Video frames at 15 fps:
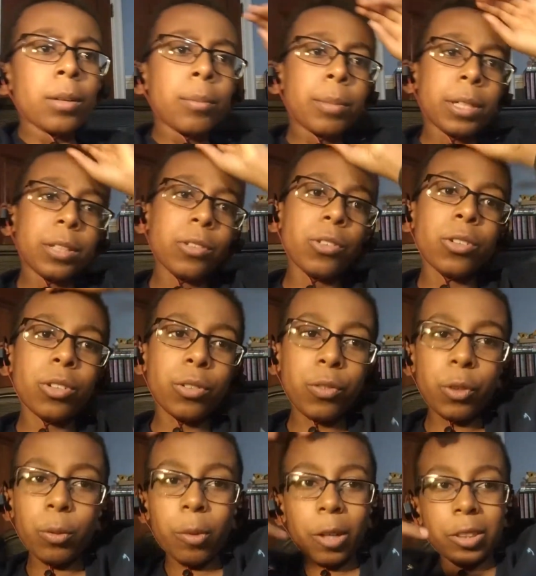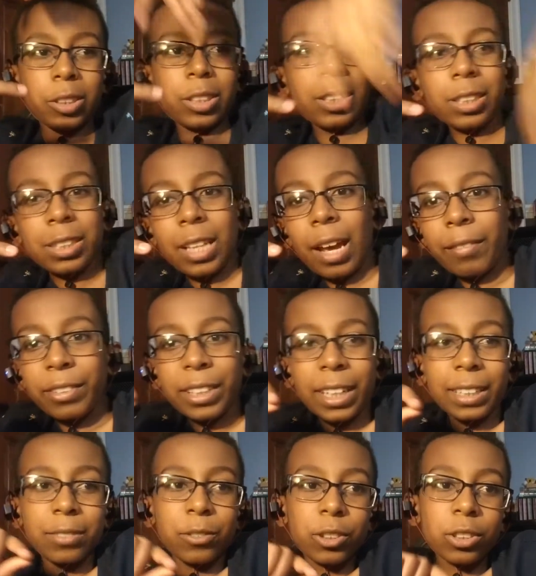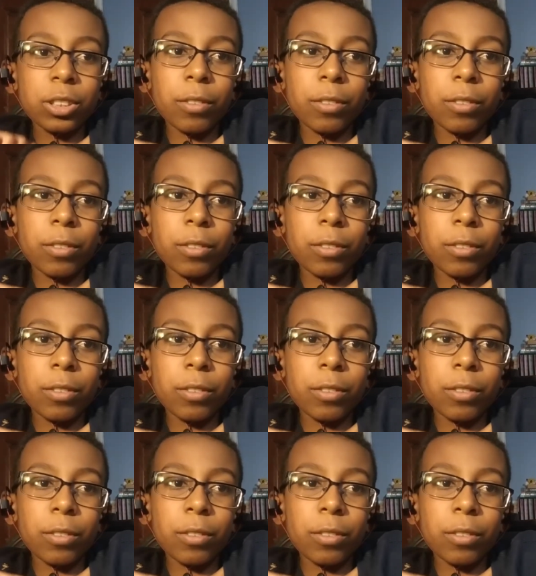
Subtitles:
But Google, if you're watching this and have the next version